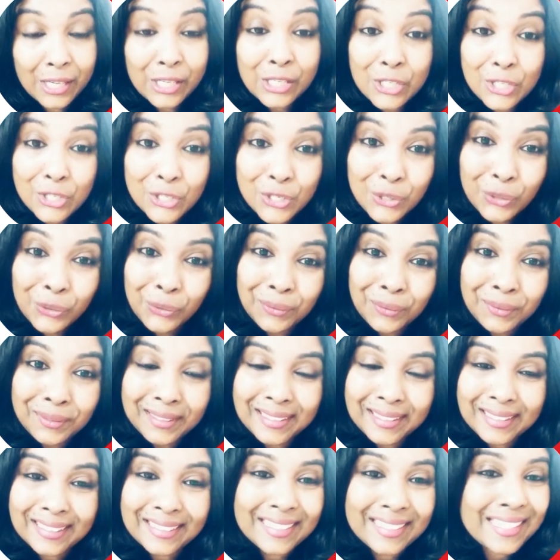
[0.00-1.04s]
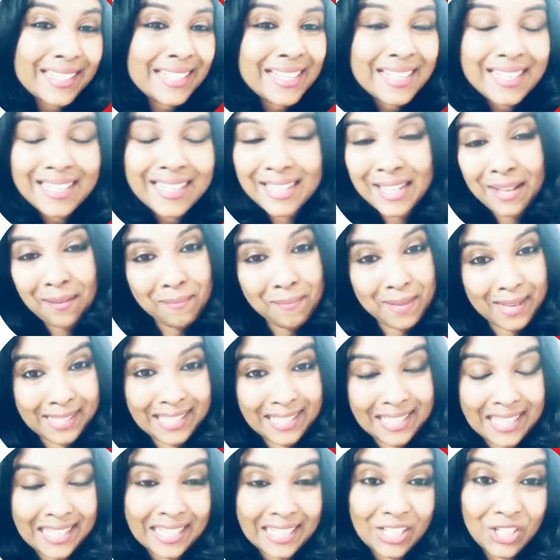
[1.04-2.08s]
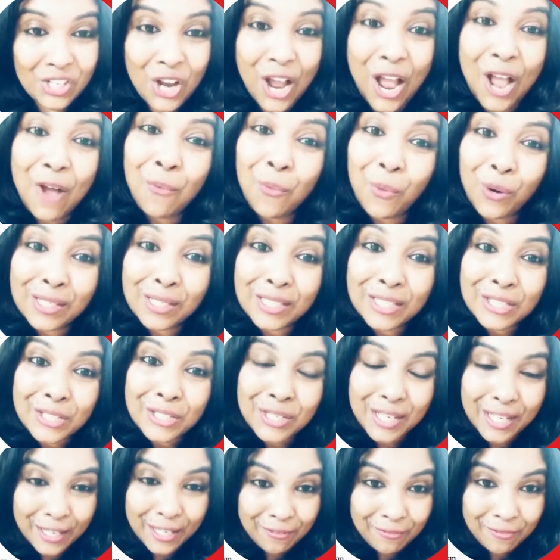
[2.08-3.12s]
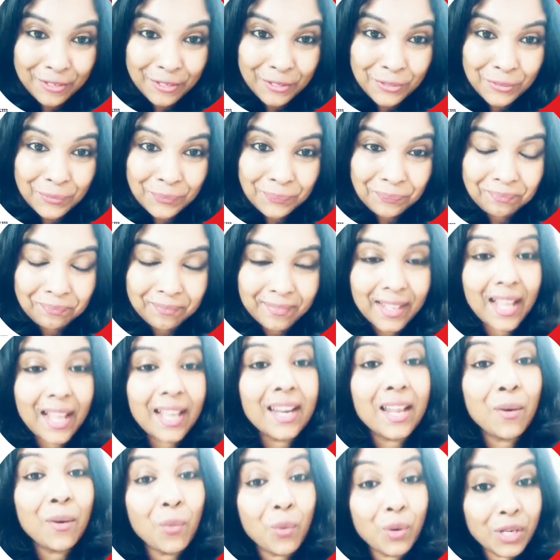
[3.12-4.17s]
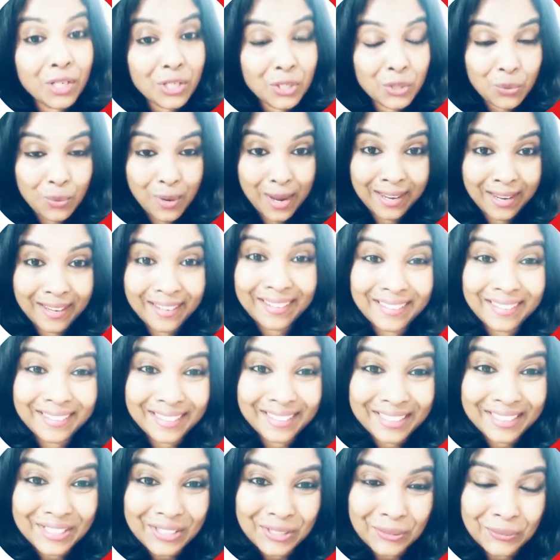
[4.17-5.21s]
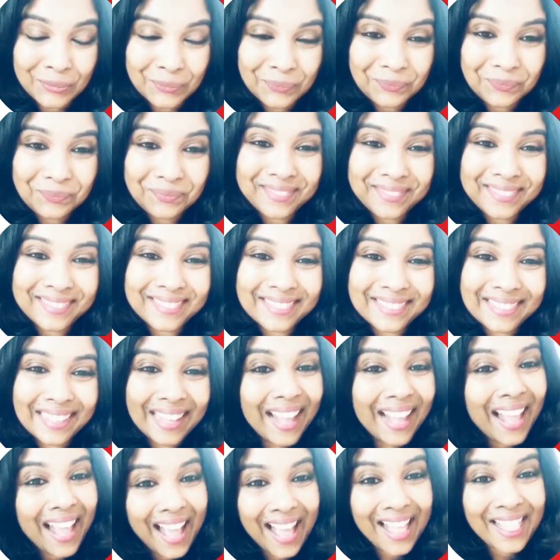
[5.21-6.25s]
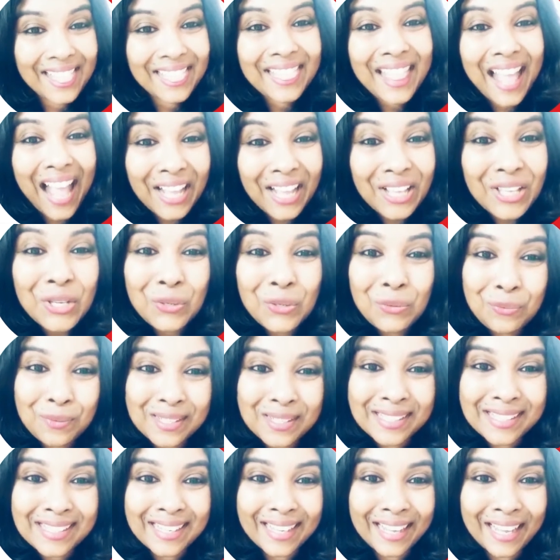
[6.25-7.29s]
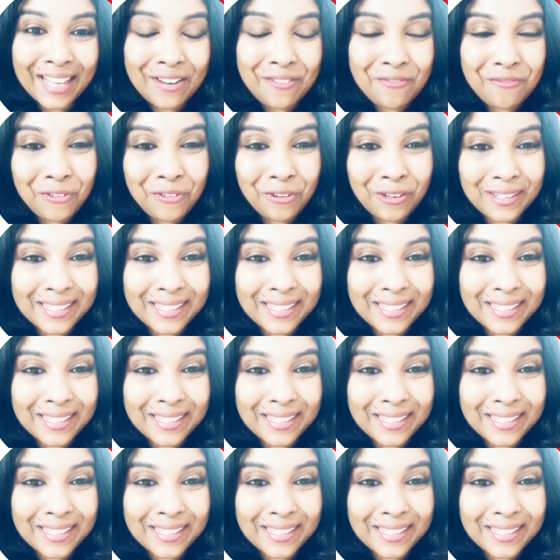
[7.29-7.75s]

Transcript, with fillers: So, this is the message I wanted to give you and I wanted to encourage you. And thank you once again for